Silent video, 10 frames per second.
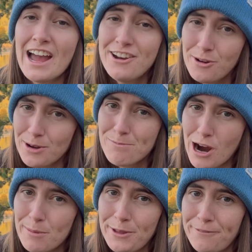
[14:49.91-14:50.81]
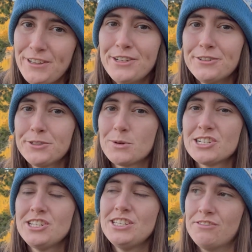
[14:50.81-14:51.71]
I know it probably feels
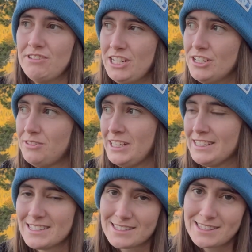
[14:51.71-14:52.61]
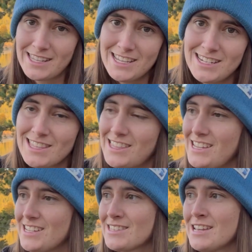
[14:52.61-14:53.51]
watching this video like this is the end of
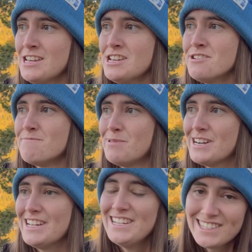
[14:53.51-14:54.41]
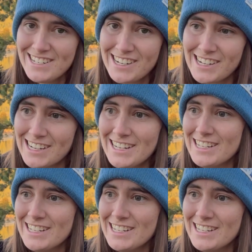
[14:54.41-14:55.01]
things, but it's not.